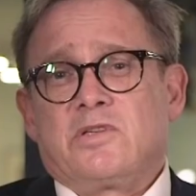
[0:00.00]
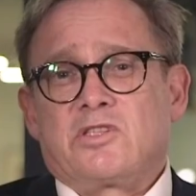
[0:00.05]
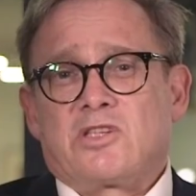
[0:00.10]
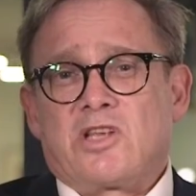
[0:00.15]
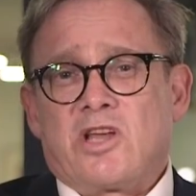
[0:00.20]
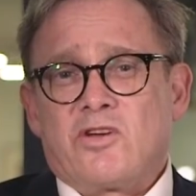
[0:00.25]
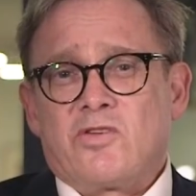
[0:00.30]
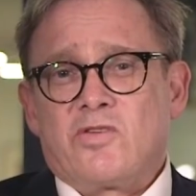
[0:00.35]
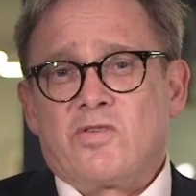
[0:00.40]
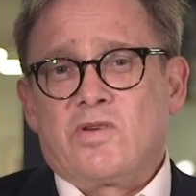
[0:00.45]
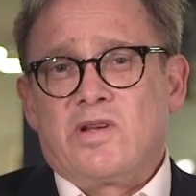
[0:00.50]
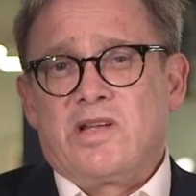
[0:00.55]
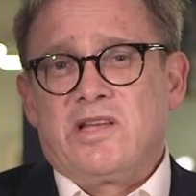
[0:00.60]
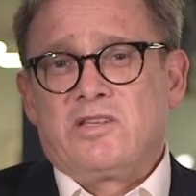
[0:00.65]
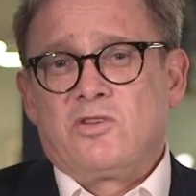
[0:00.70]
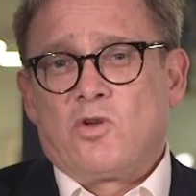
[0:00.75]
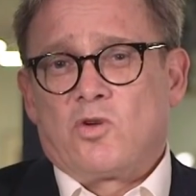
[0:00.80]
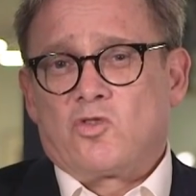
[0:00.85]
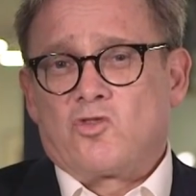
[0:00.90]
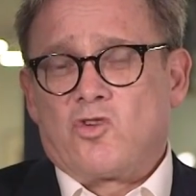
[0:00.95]
So
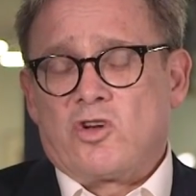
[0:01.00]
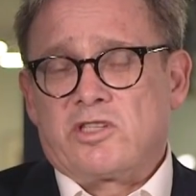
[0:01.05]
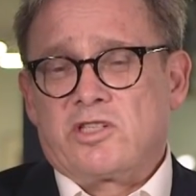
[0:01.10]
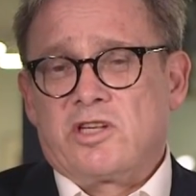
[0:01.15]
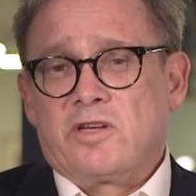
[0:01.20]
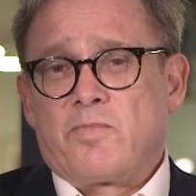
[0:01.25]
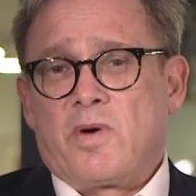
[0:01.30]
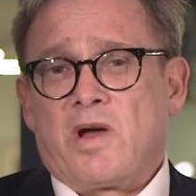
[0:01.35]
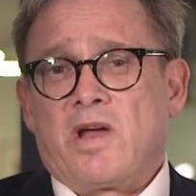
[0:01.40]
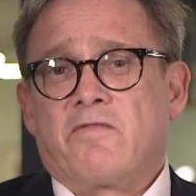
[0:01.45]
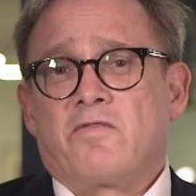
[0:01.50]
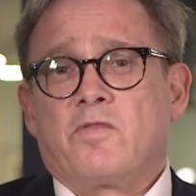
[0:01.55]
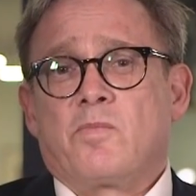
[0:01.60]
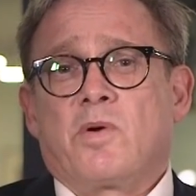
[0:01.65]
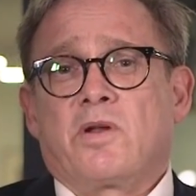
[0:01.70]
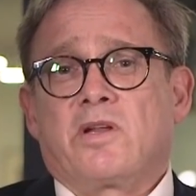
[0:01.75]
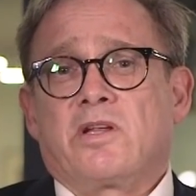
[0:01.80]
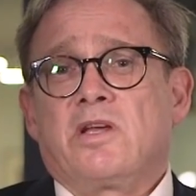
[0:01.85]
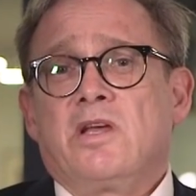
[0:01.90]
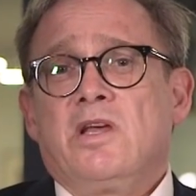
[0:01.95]
he's not trusted by
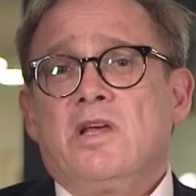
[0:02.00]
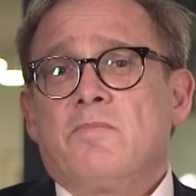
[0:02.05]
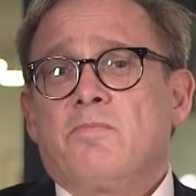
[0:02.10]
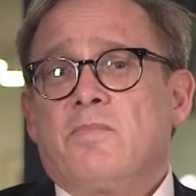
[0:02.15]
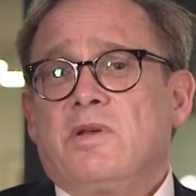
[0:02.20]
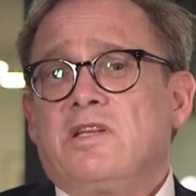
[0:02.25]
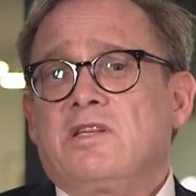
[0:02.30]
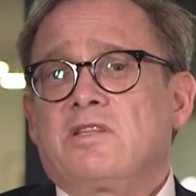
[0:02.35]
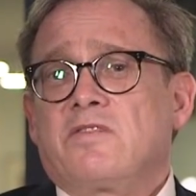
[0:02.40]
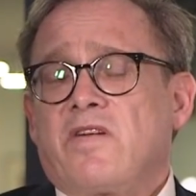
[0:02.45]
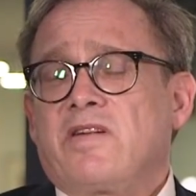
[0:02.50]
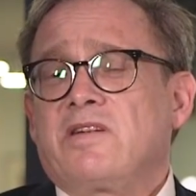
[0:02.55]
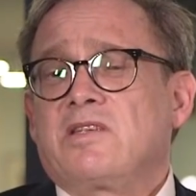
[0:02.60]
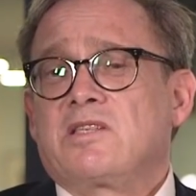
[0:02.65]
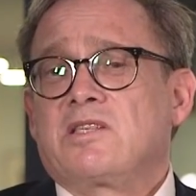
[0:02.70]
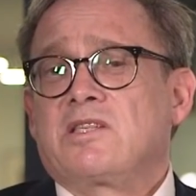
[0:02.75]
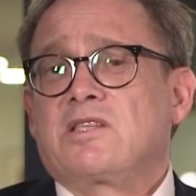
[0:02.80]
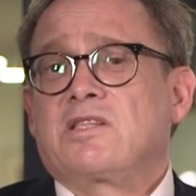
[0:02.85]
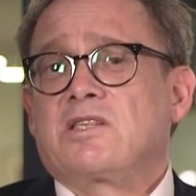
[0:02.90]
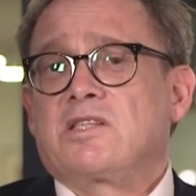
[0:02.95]
everybody, but he's a very
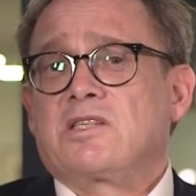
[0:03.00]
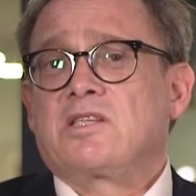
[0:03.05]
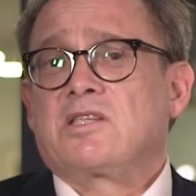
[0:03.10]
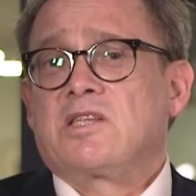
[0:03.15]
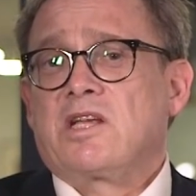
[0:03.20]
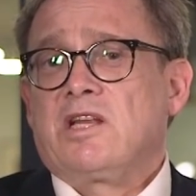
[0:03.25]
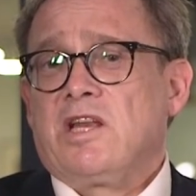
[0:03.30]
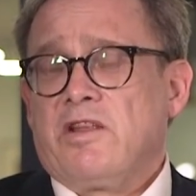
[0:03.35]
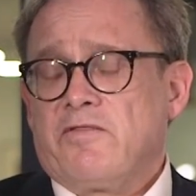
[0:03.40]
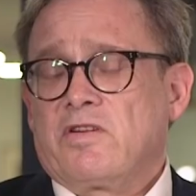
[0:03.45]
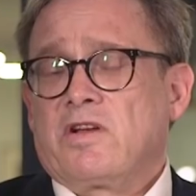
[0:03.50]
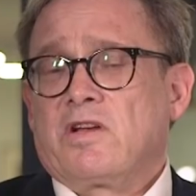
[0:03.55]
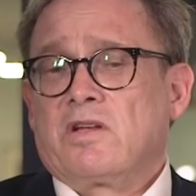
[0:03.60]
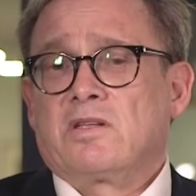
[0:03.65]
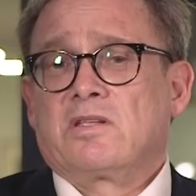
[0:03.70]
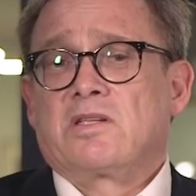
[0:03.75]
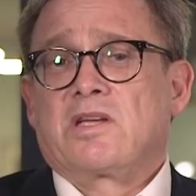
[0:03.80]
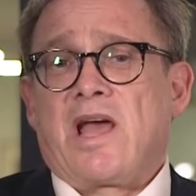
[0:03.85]
significant